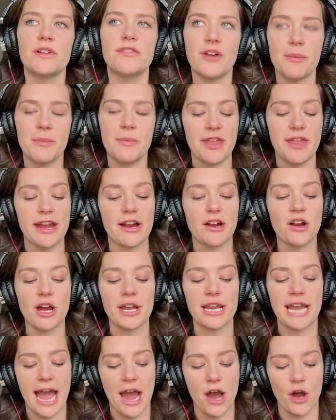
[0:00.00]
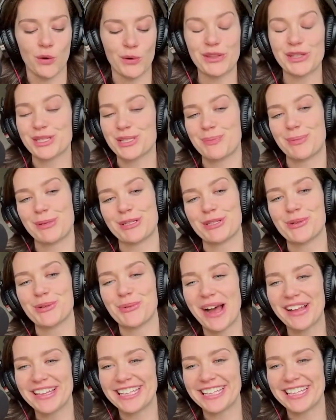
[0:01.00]
From there on out with your
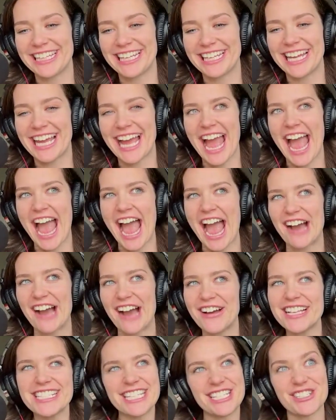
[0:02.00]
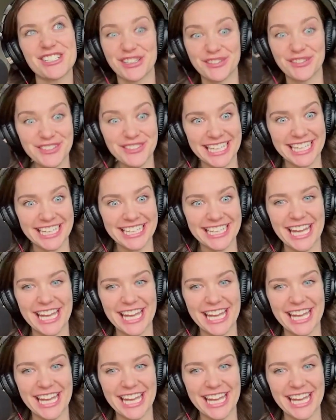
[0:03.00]
spirituality, how has it shifted?